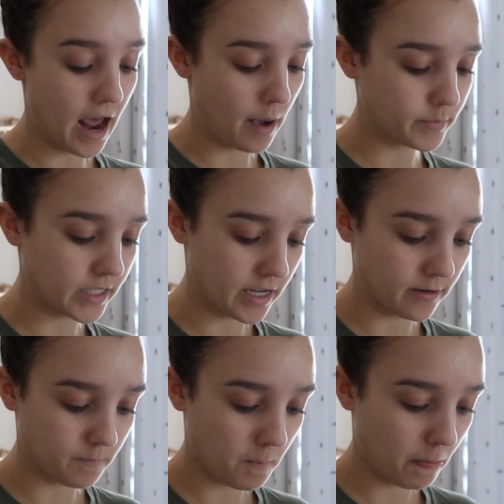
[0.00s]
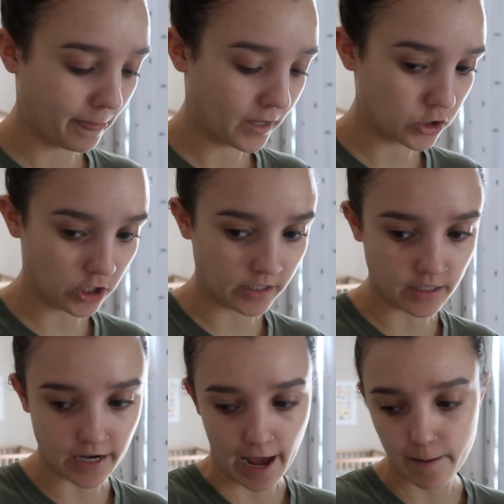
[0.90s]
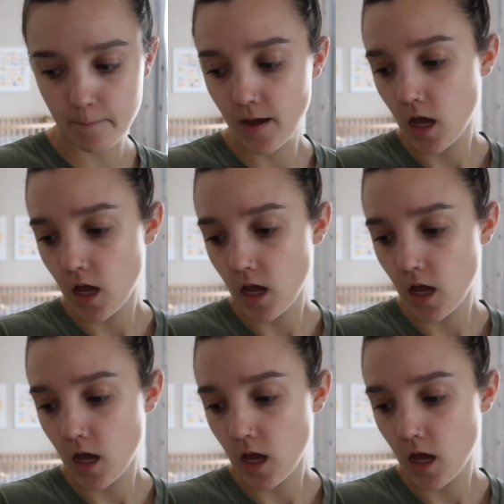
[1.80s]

naps in during the day.